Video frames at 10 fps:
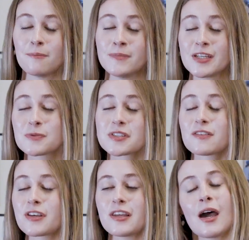me
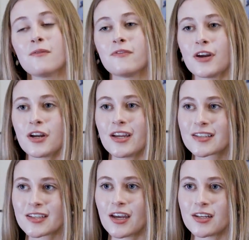specifically, I'm very
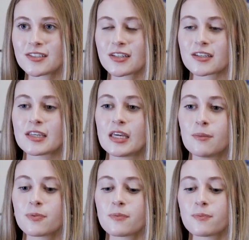excited to
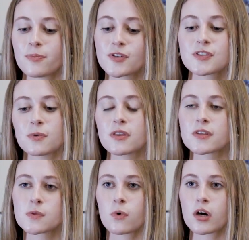keep pursuing
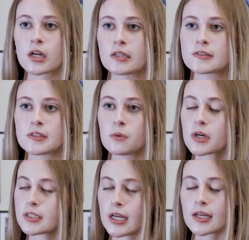this work and see
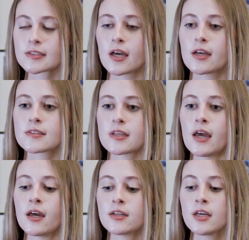where it takes us,
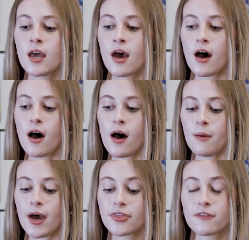and
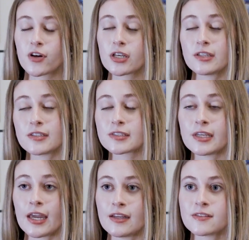at the very least
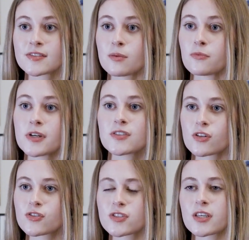gain some
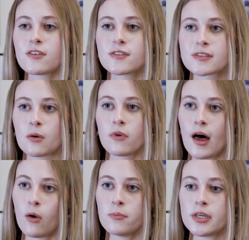research skills that will
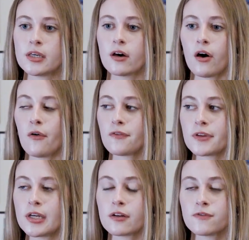help me
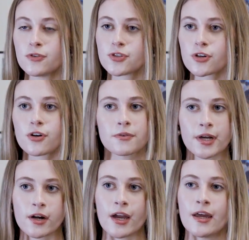hopefully in a future
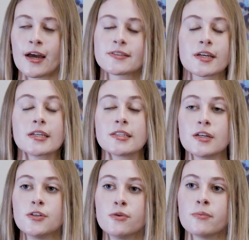career and as I
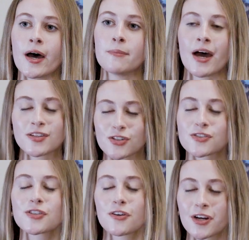continue my
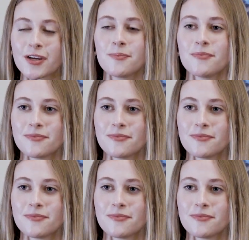master's degree.